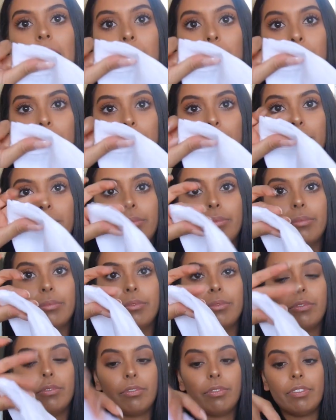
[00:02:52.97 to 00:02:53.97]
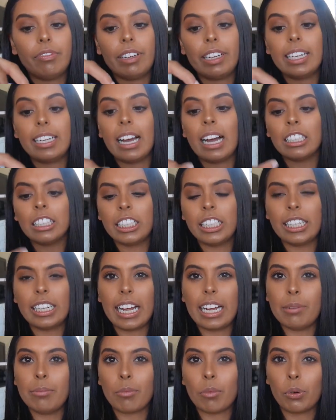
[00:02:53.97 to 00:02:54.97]
Um, they actually
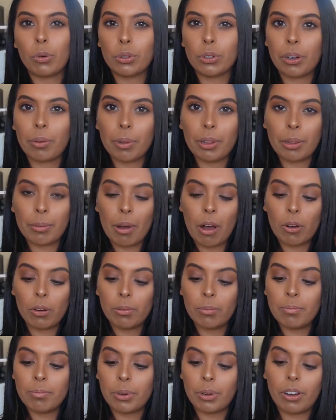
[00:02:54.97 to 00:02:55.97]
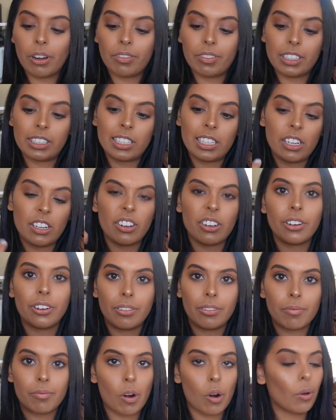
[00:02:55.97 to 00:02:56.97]
came rolled up at the bottom, but obviously you can
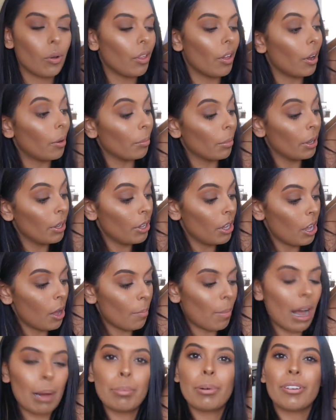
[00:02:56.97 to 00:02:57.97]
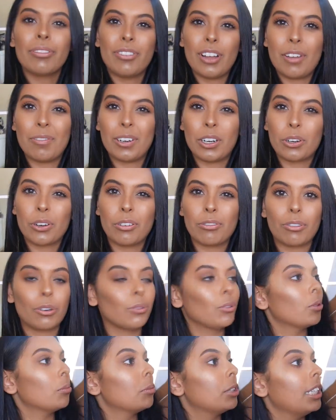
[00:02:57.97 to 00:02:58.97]
unroll them. But I prefer the look of
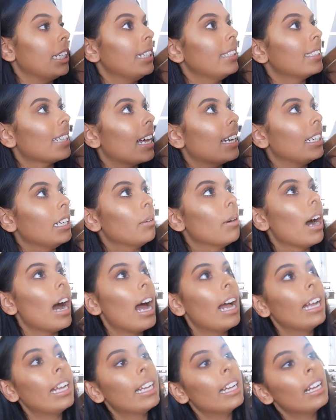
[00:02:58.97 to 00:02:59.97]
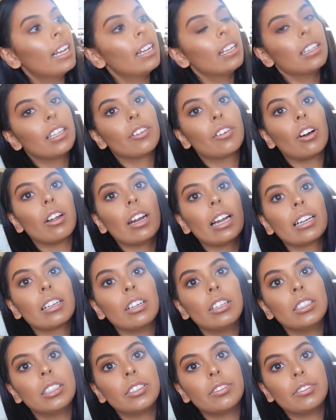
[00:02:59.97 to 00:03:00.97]
rolled up jeans anyway. They've got like
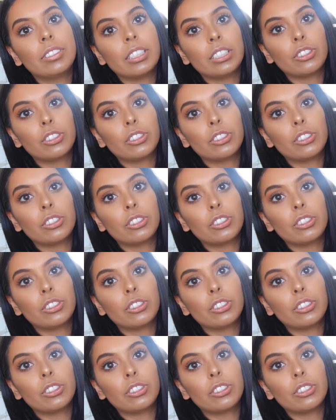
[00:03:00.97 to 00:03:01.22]
loads of